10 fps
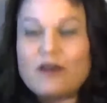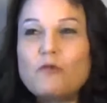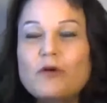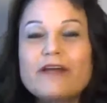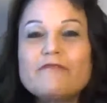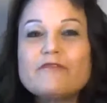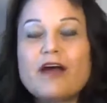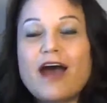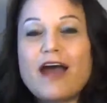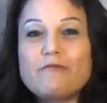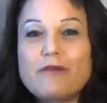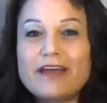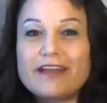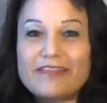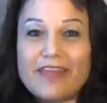whatever I
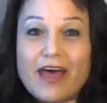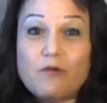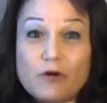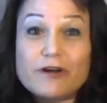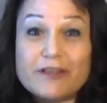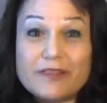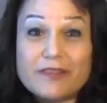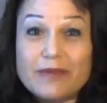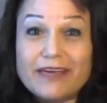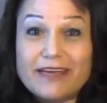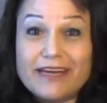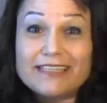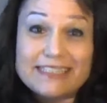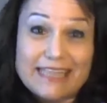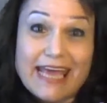read in that word in the
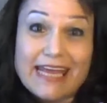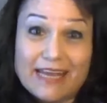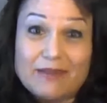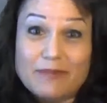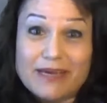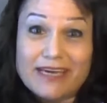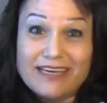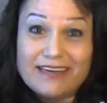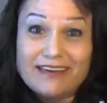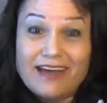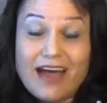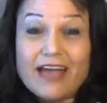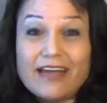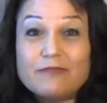beginning stayed mm-hmm. in me. Mm-hmm.